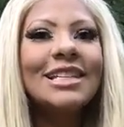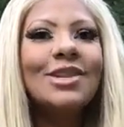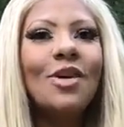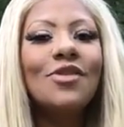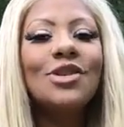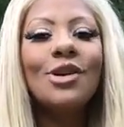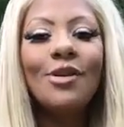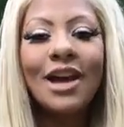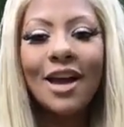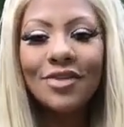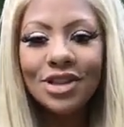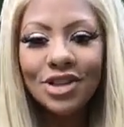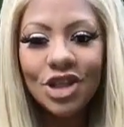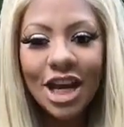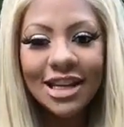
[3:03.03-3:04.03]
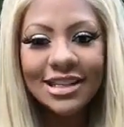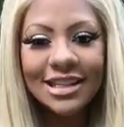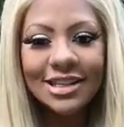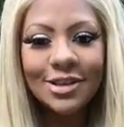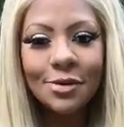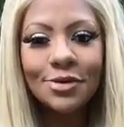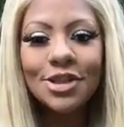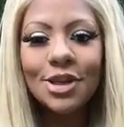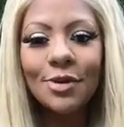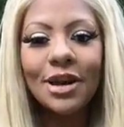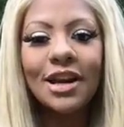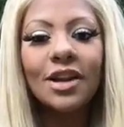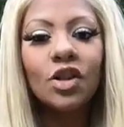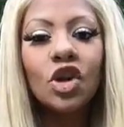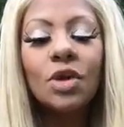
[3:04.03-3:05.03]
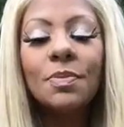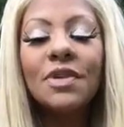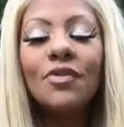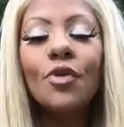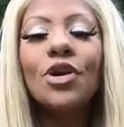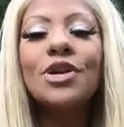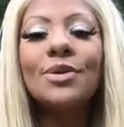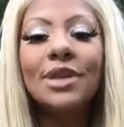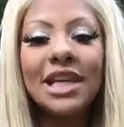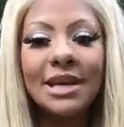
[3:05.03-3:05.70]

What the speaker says: So if you don't have to chance it, don't do it. Look before you